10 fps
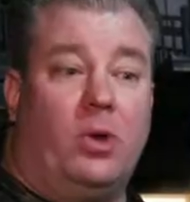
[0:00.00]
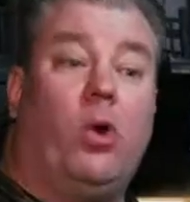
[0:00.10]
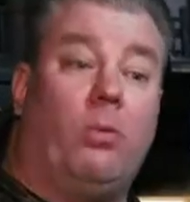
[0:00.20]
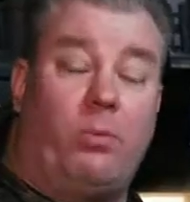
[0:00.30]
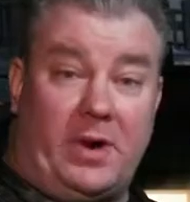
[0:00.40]
The
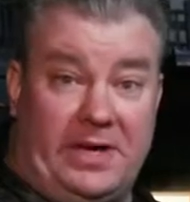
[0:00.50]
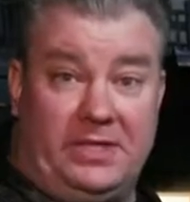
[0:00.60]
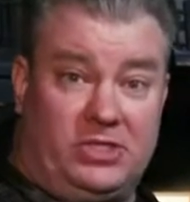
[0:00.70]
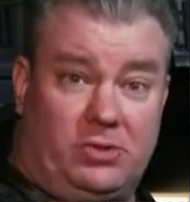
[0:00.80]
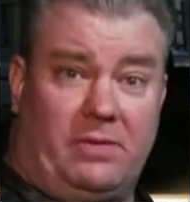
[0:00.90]
whole point of
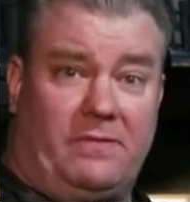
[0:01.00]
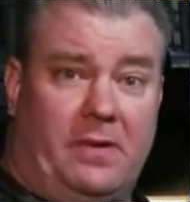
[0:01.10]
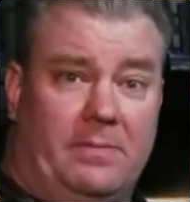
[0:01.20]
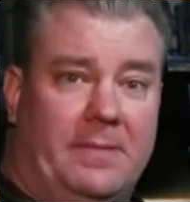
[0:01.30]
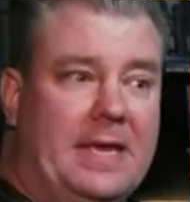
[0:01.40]
this short
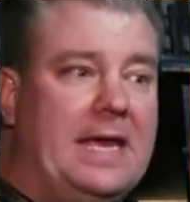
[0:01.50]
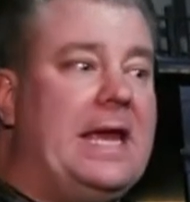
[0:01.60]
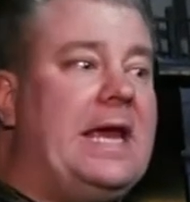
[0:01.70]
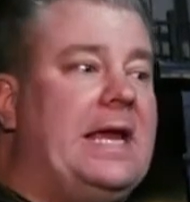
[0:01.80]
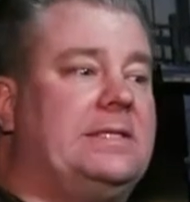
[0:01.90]
film
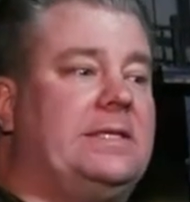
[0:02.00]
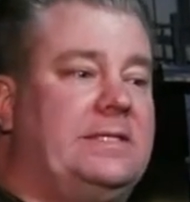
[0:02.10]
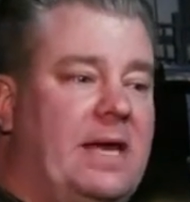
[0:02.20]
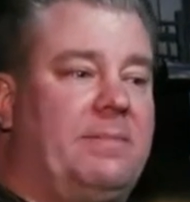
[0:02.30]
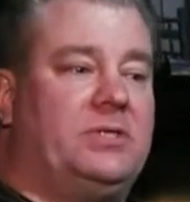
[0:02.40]
is to
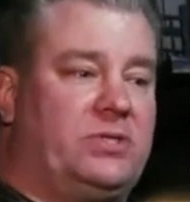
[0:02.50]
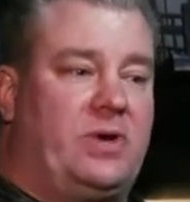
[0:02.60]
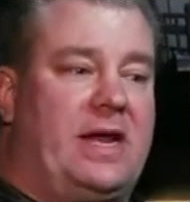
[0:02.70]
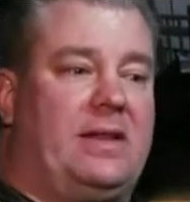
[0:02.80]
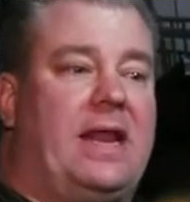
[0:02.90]

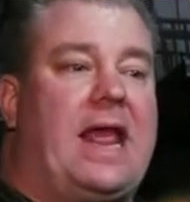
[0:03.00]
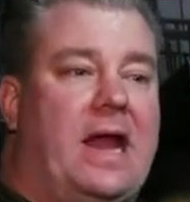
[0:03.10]
demonstrate that